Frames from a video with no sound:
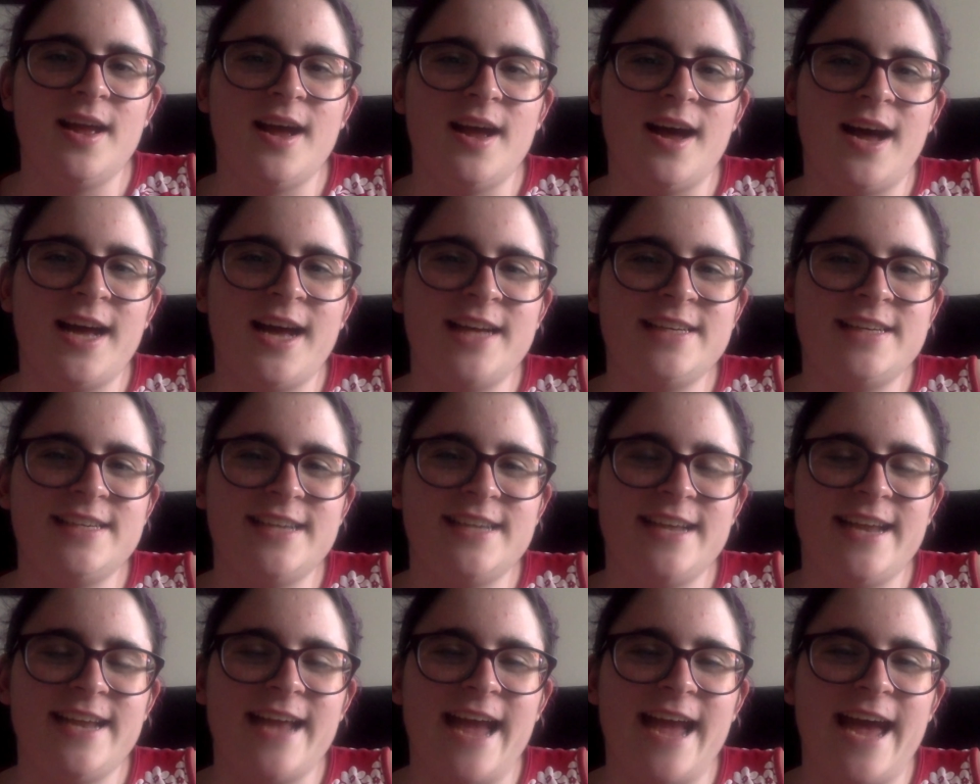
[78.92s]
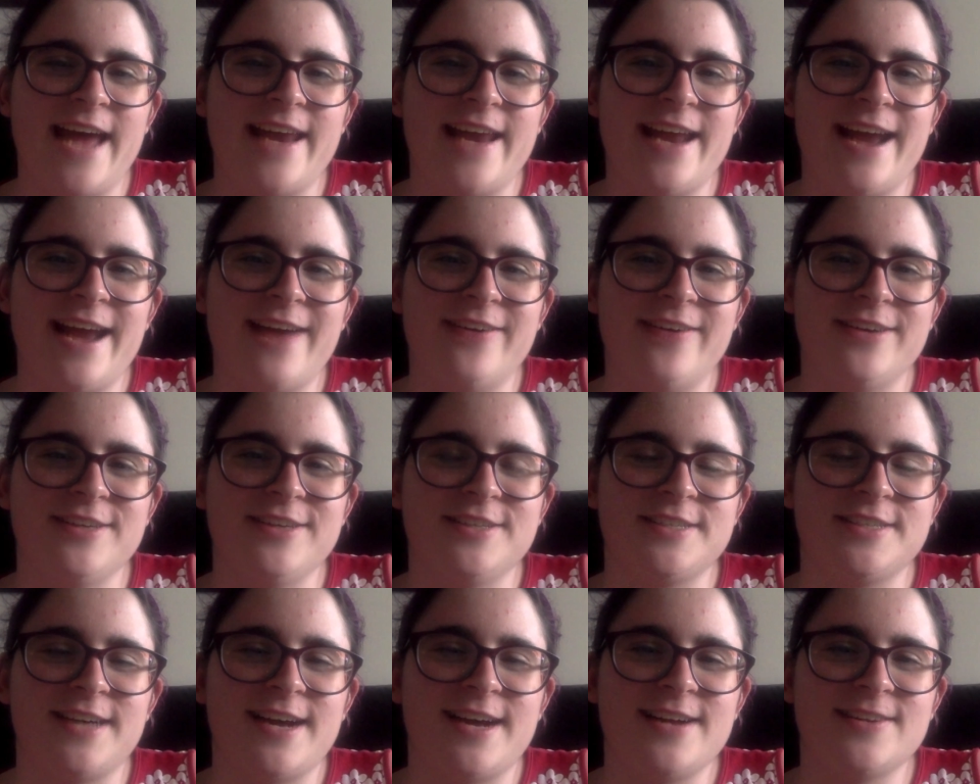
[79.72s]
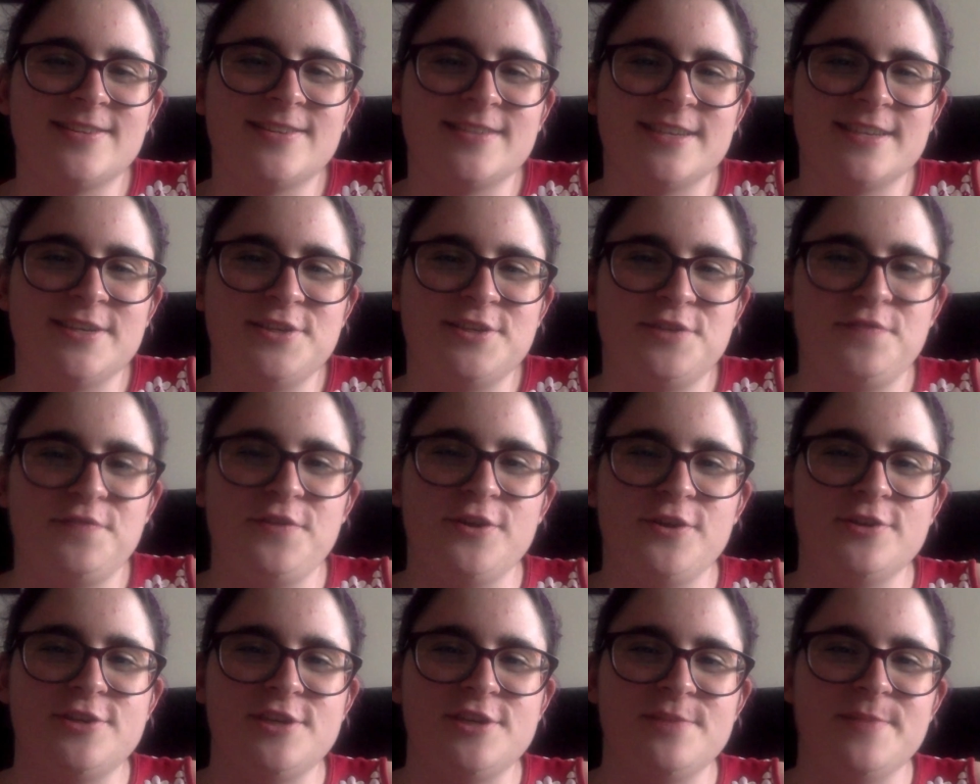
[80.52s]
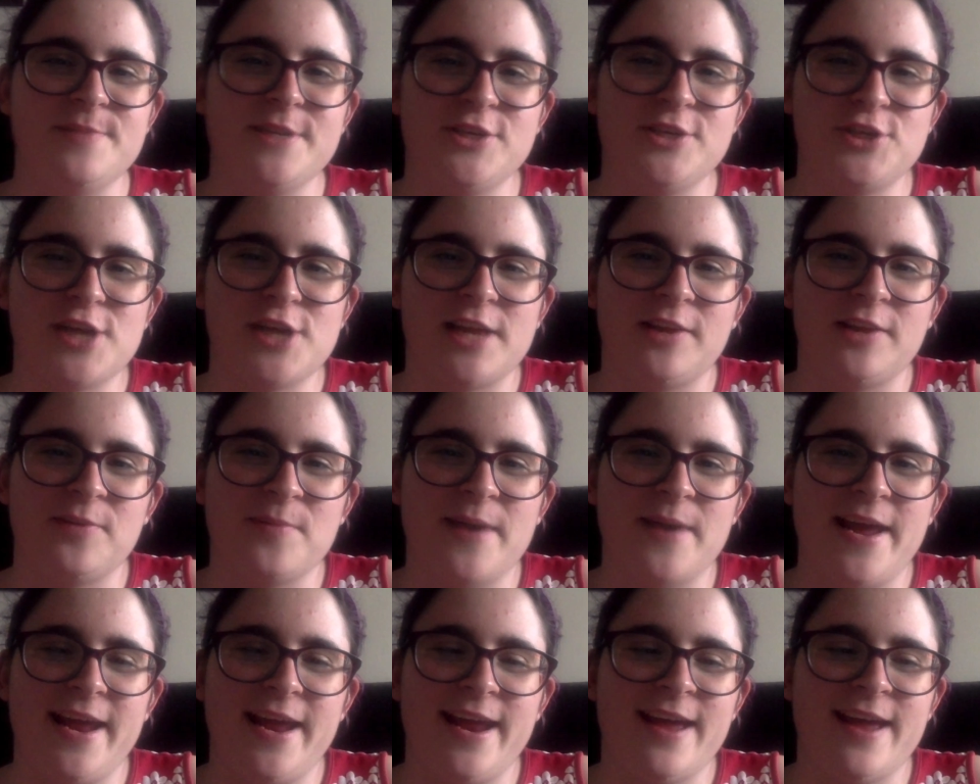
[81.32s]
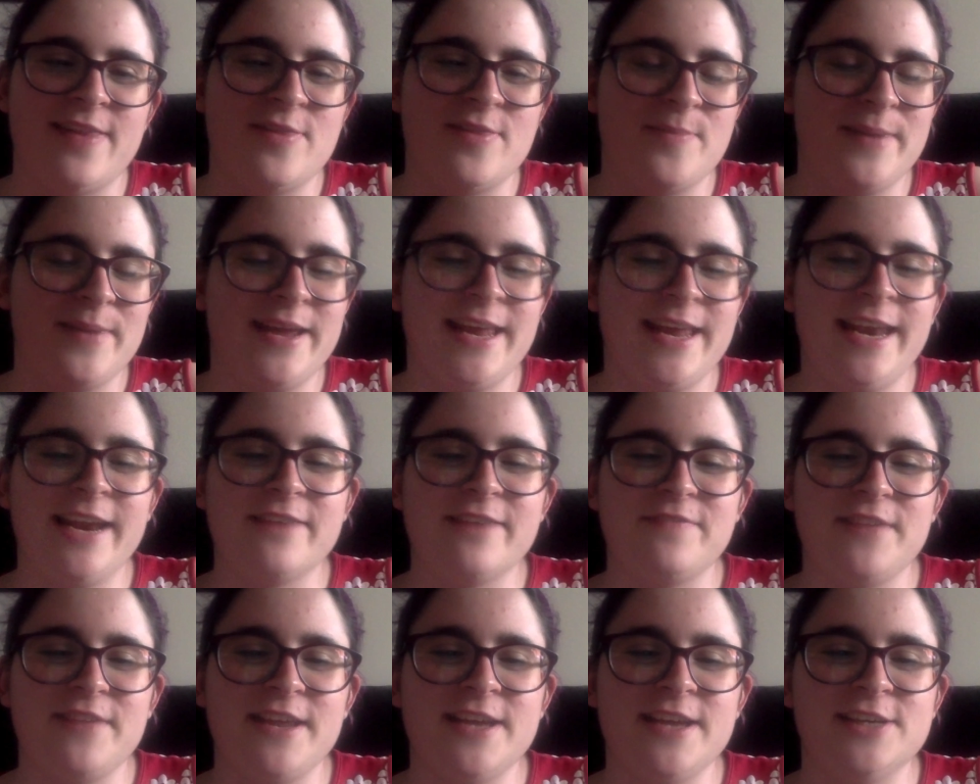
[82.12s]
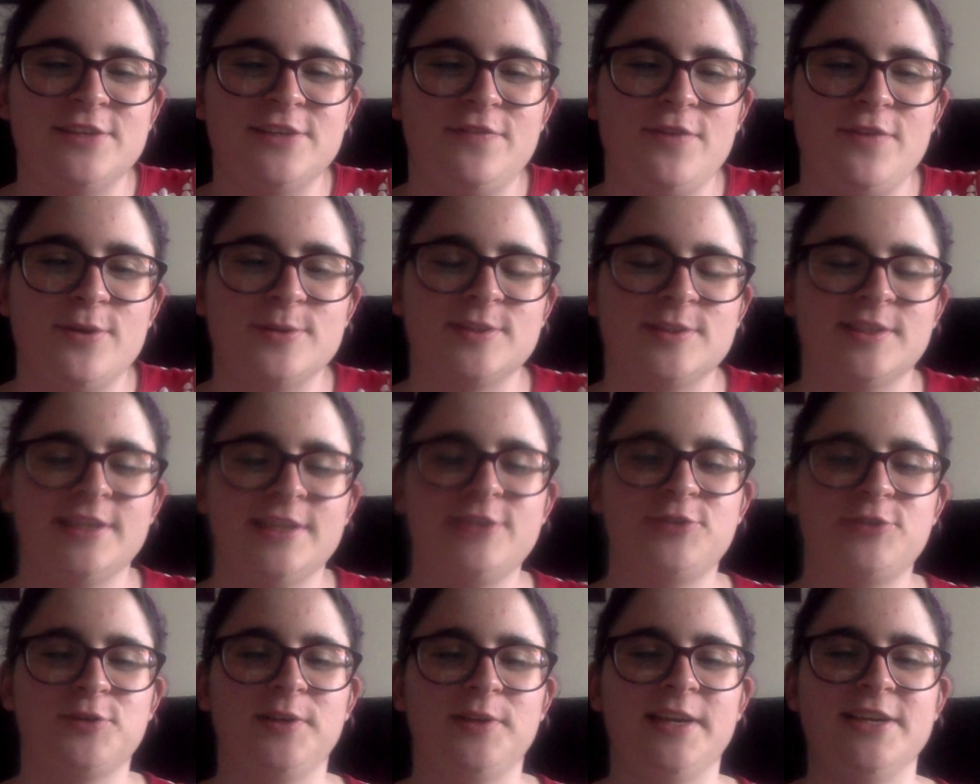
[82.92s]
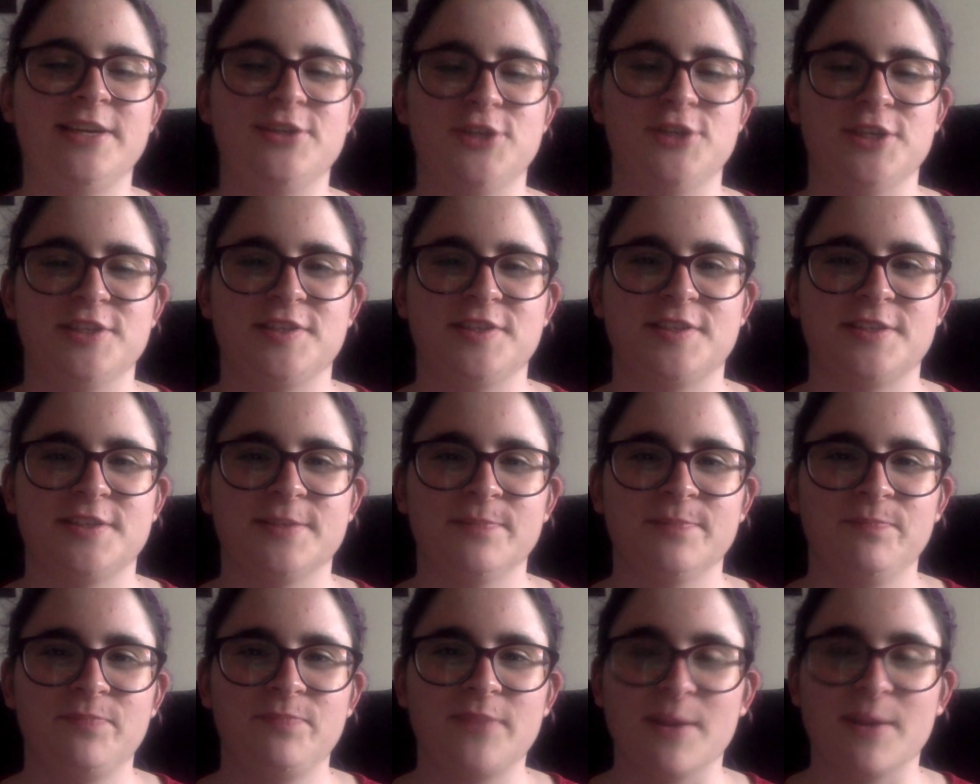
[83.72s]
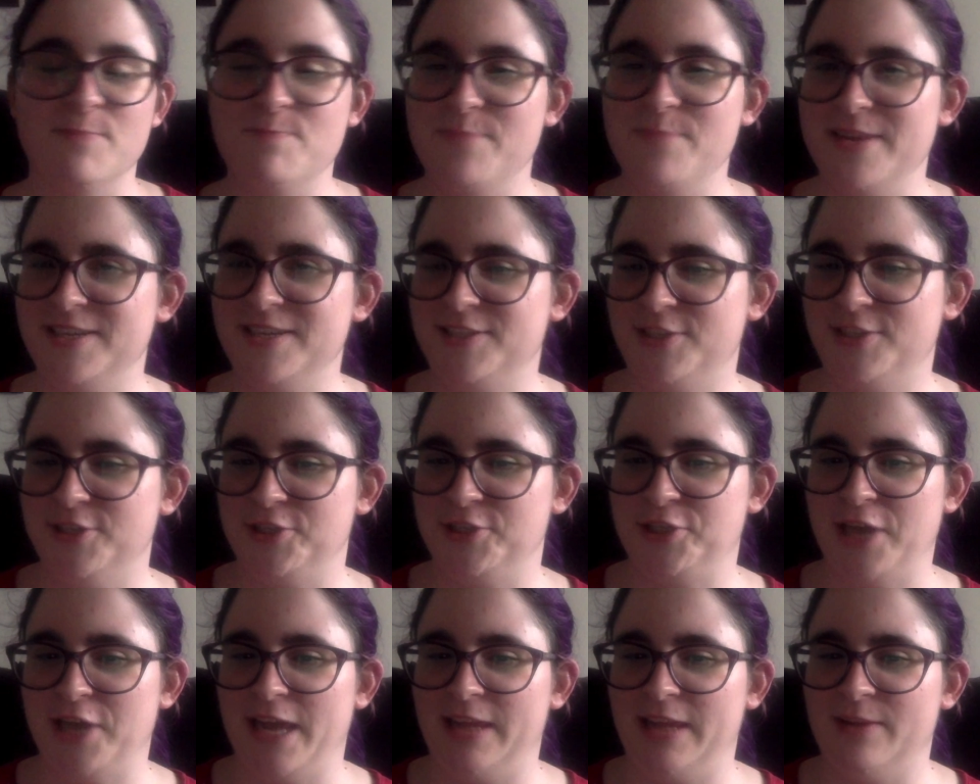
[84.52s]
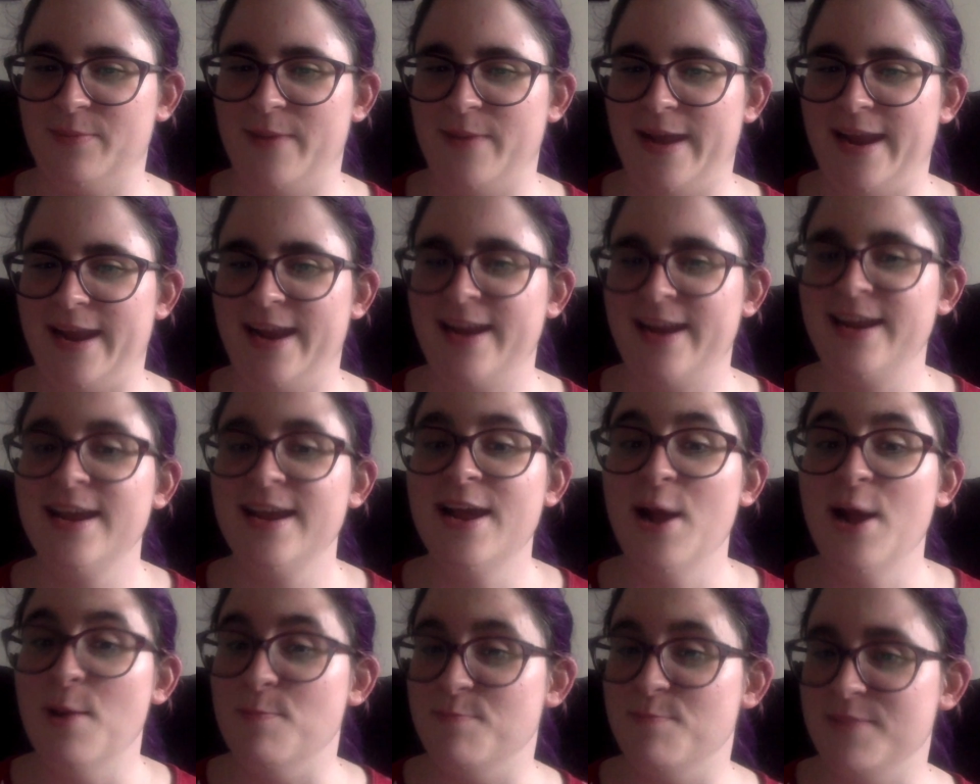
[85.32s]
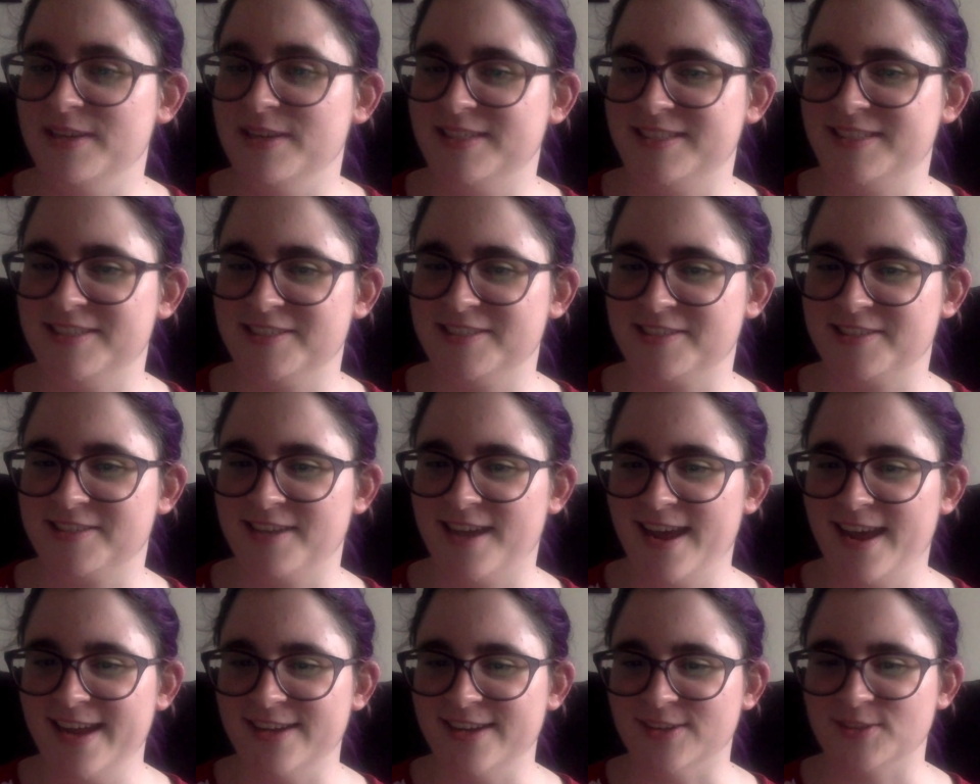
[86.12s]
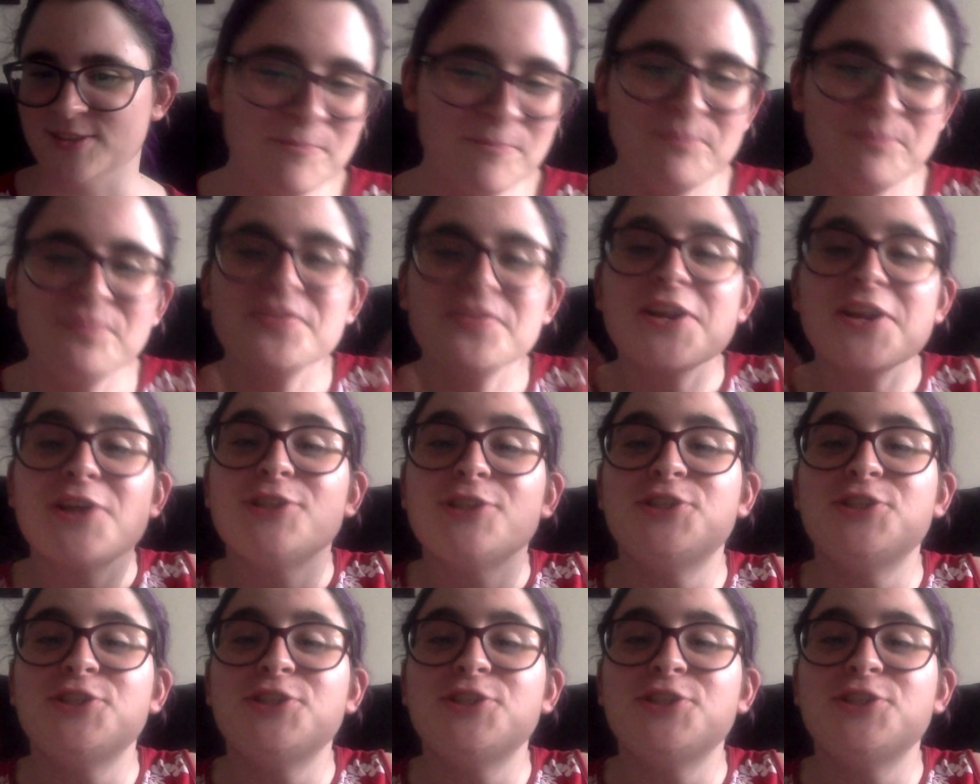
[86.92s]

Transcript: ID had Harry Styles interview Timmy Chalamet, and the beginning of the interview is literally just Mr. Chalamet, Mr. Styles.